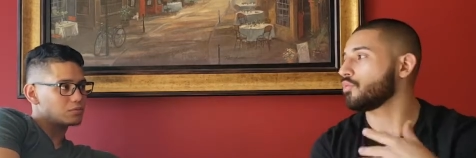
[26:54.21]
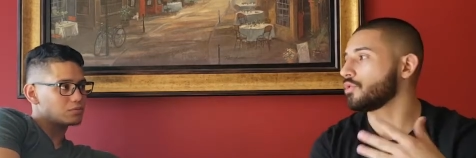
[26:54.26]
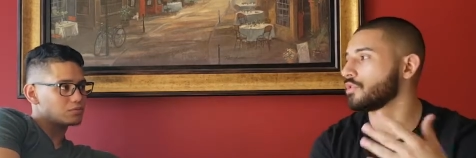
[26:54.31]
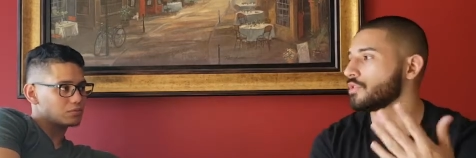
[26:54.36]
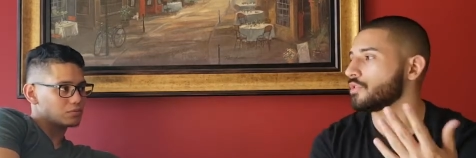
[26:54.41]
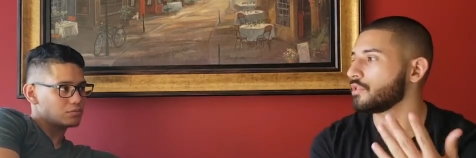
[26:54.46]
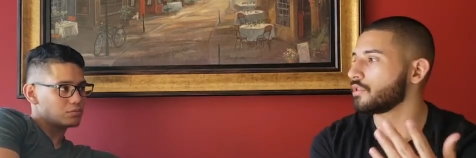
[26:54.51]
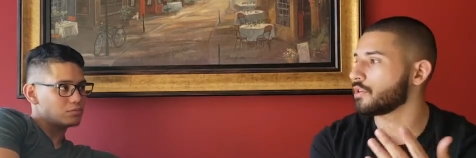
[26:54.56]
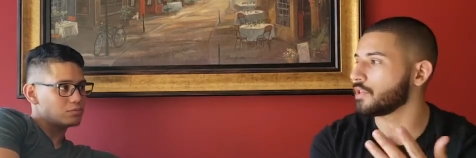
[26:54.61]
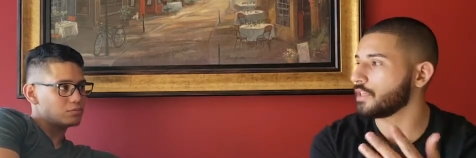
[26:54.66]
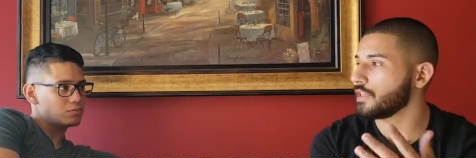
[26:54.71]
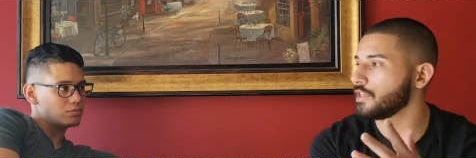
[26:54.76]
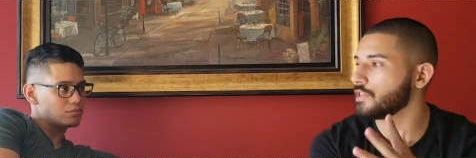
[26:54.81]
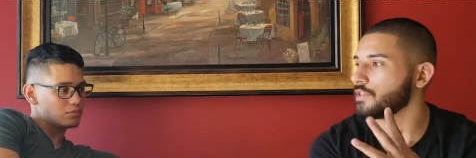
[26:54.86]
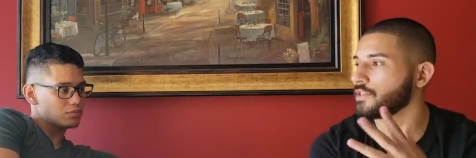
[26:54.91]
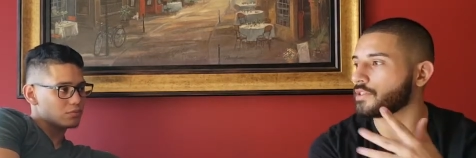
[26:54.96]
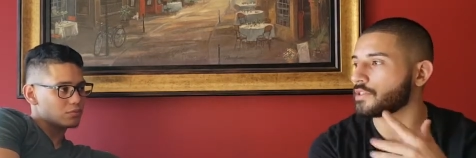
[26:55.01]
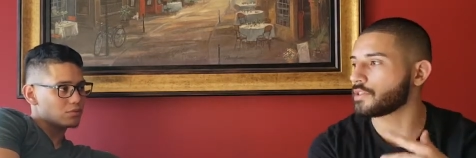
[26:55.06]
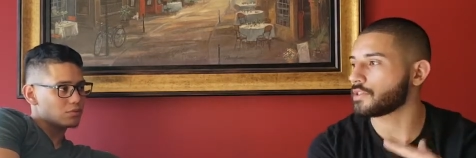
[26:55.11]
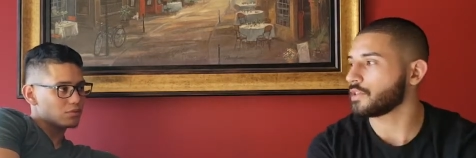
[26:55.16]
Speaker 1: one of the
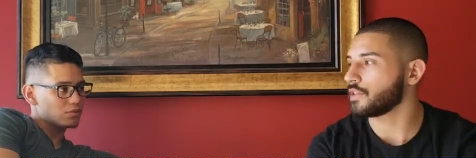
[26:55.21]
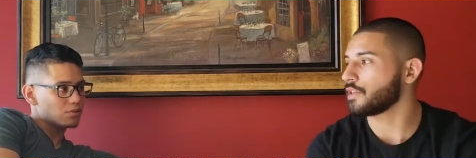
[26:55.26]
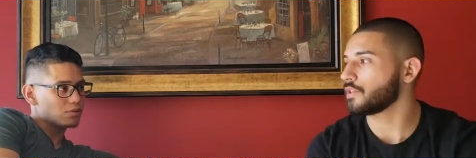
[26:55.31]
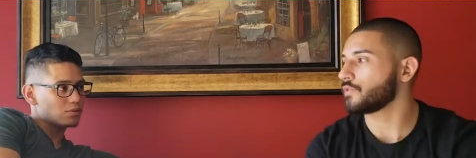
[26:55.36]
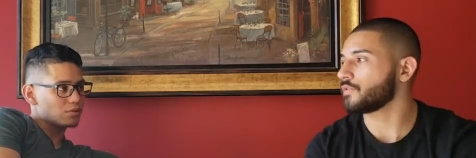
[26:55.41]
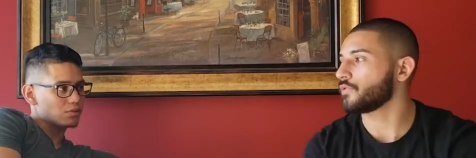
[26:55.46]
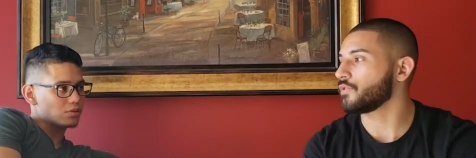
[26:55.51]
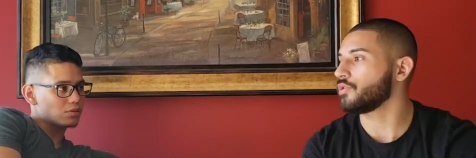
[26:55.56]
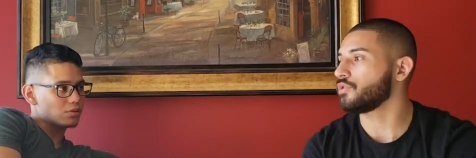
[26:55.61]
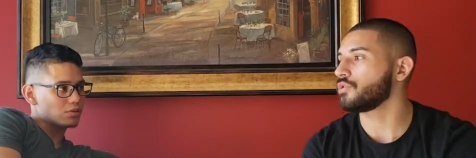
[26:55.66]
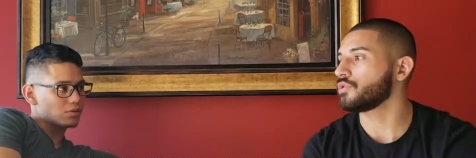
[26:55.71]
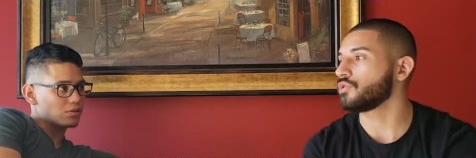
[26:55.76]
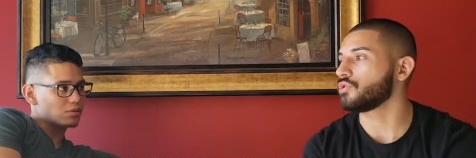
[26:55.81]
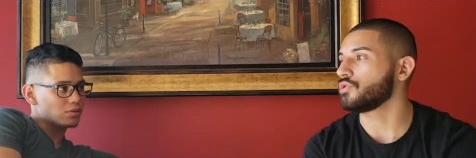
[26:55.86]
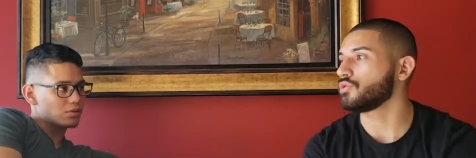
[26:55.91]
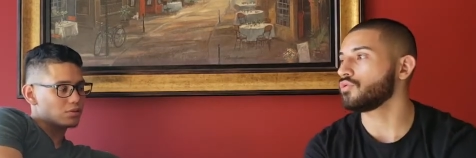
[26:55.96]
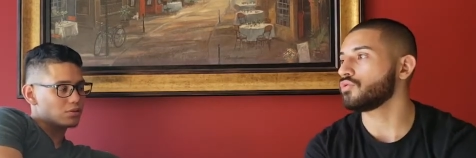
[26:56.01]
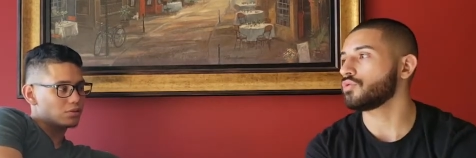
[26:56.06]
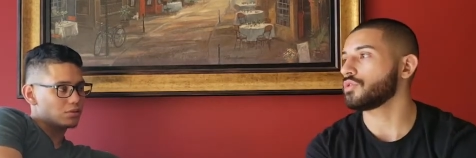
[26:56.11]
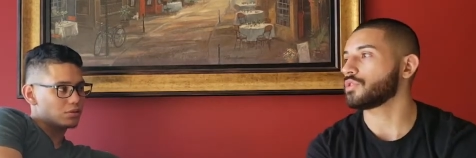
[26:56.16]
easiest things for you to
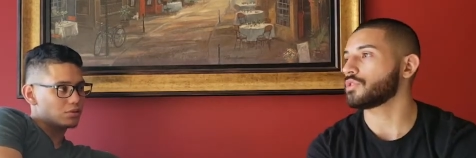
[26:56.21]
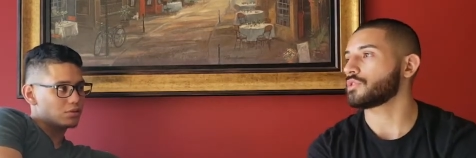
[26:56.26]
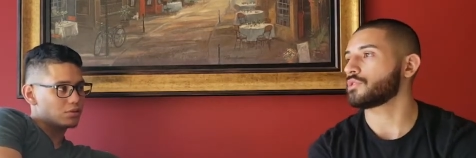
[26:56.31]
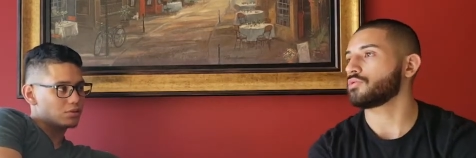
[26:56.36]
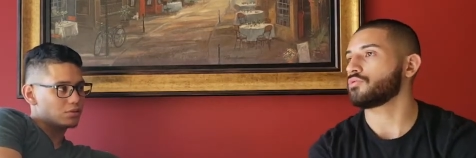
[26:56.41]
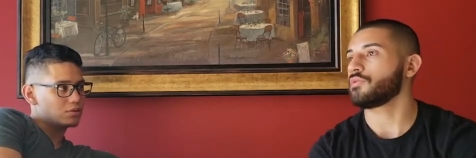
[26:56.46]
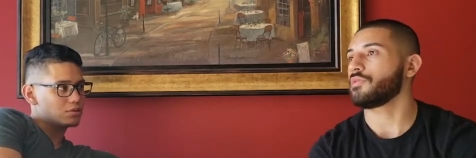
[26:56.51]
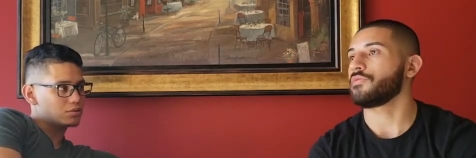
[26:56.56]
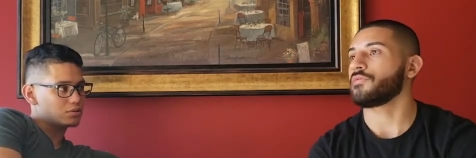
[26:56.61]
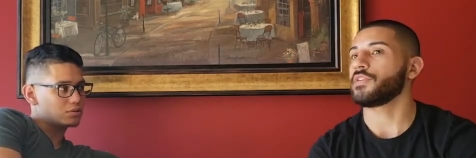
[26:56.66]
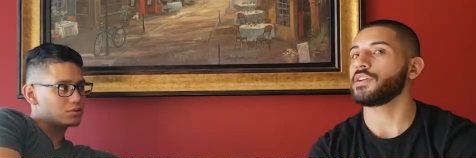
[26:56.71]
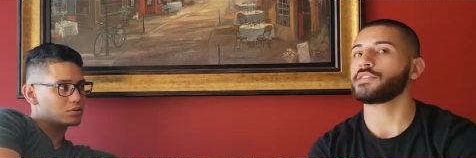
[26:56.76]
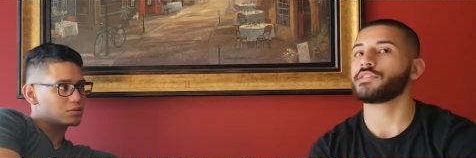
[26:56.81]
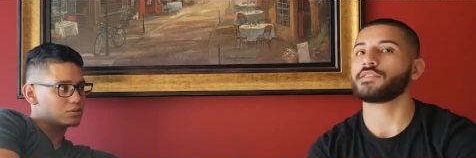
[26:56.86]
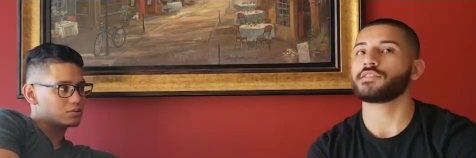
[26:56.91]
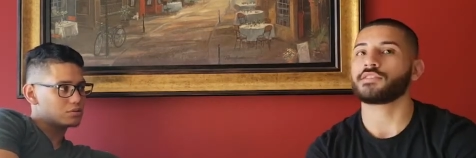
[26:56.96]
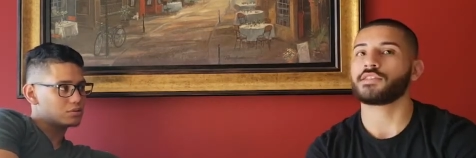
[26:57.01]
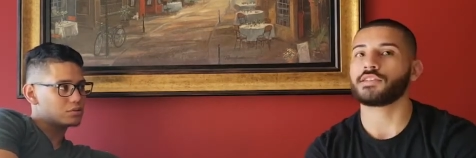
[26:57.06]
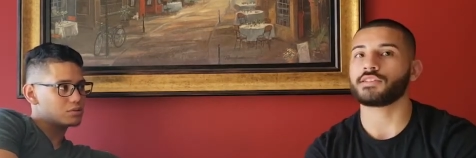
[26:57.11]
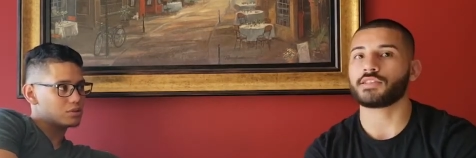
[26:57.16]
do is to invest
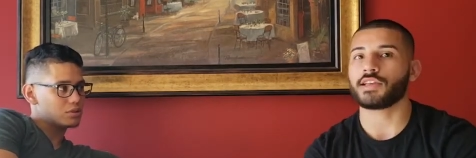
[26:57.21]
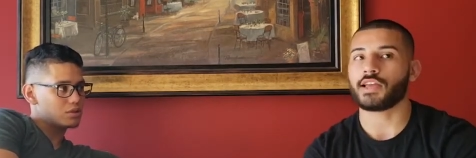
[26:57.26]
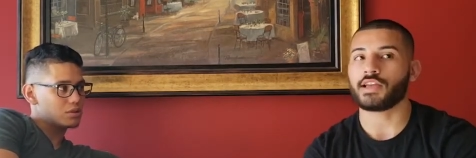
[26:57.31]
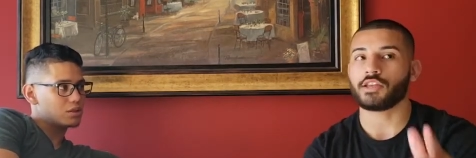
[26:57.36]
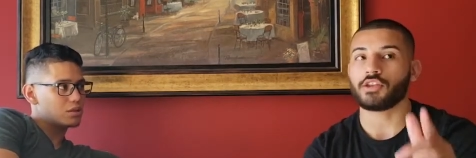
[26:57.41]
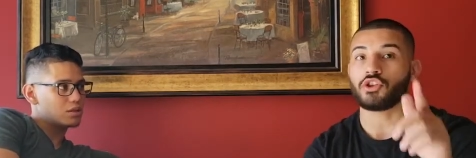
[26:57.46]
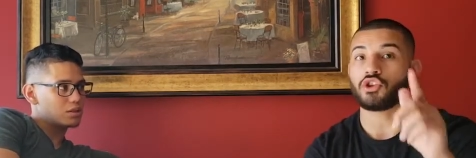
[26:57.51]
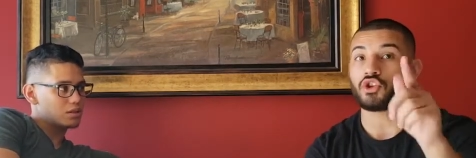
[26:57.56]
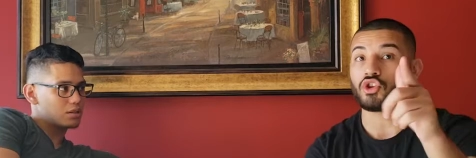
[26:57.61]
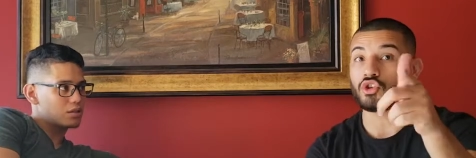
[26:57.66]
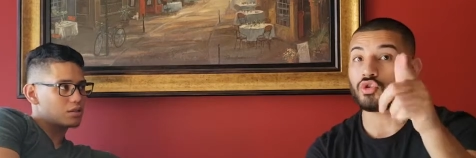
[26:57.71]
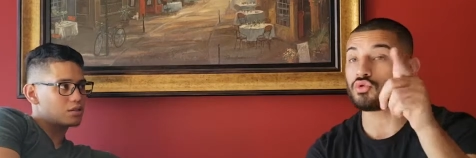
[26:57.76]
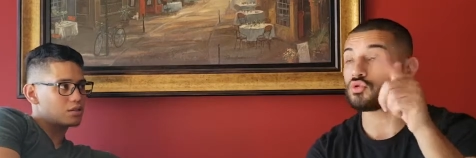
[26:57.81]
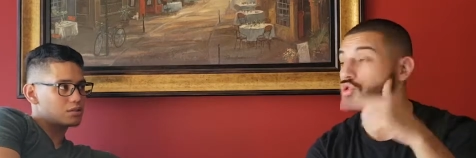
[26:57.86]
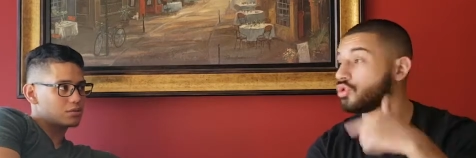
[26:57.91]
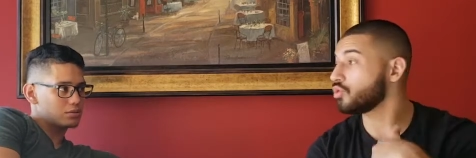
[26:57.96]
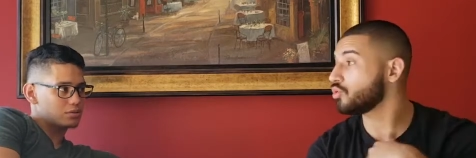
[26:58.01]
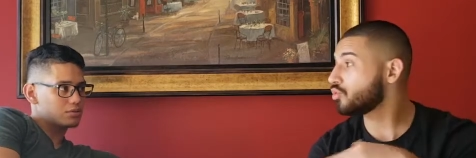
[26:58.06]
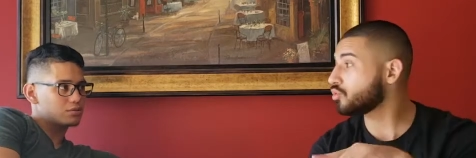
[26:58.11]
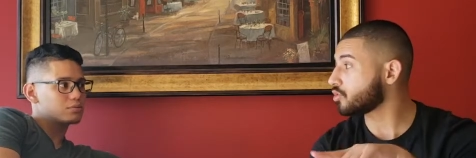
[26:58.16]
in things that you
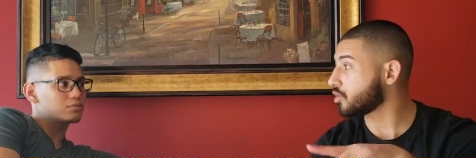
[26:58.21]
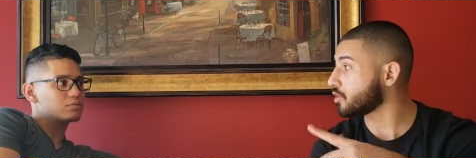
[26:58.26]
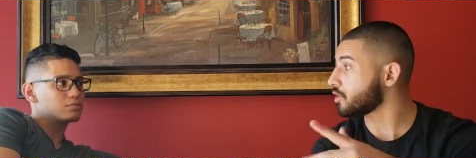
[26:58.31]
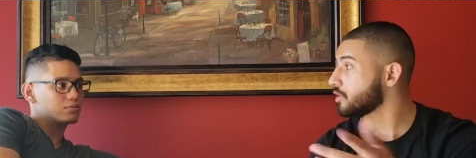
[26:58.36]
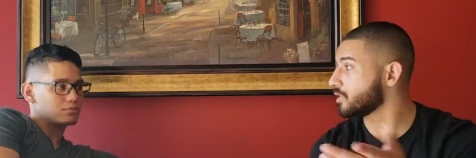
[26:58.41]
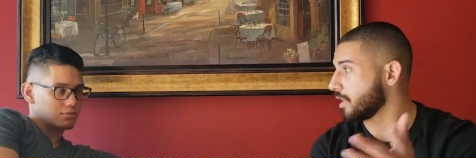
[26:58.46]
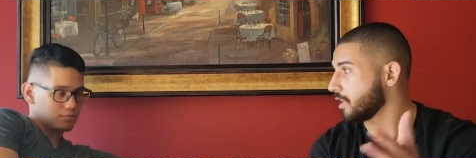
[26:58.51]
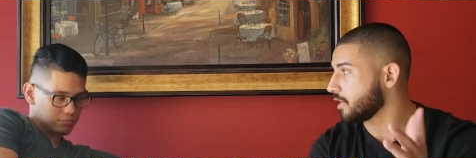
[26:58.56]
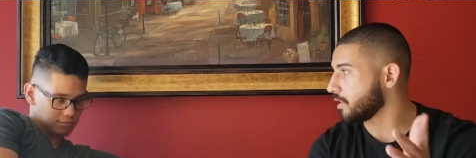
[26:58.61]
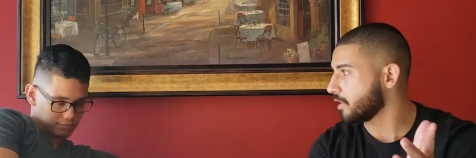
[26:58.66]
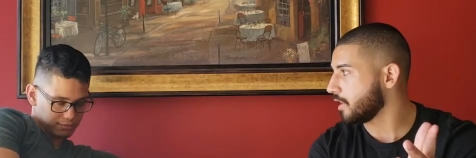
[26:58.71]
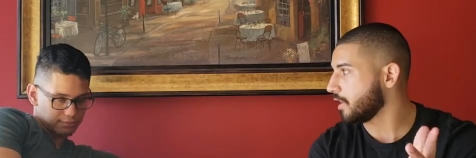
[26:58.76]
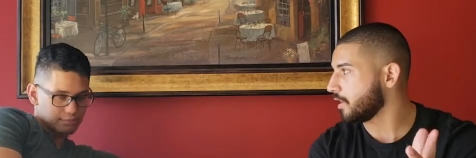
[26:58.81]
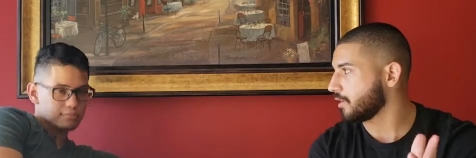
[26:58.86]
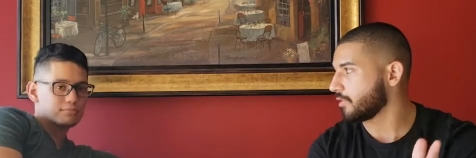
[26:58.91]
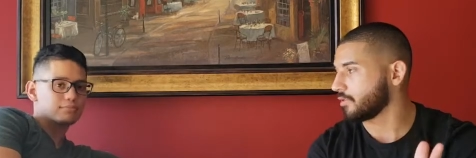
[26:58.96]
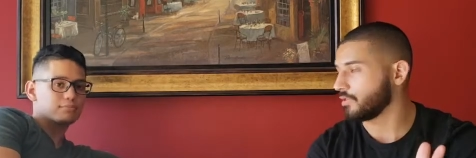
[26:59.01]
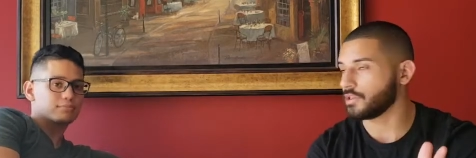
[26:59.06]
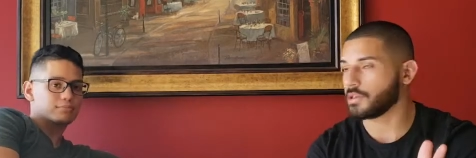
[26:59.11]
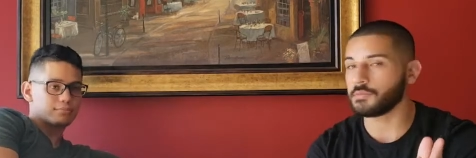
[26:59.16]
use on a day to
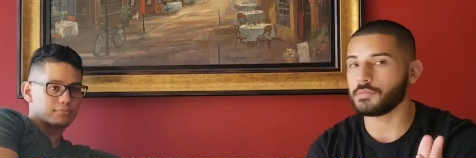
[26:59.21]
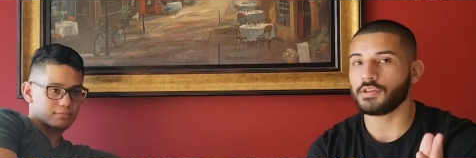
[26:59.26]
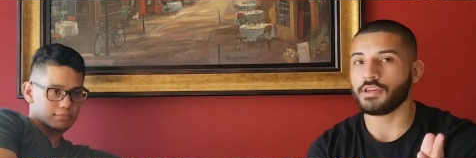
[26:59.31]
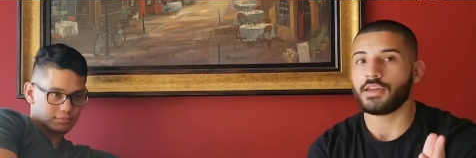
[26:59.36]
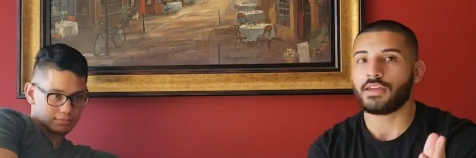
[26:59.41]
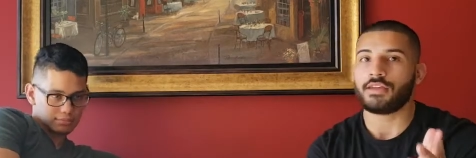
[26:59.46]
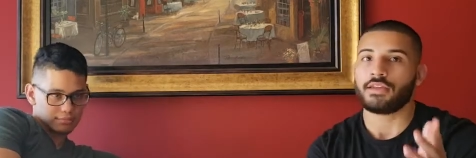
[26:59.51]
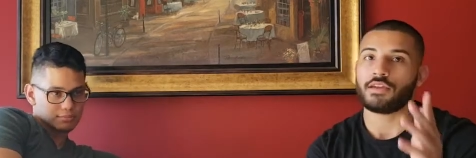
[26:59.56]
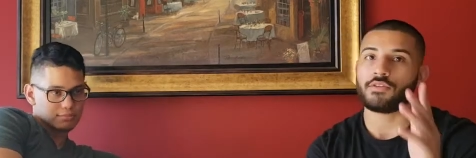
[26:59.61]
day. You get me?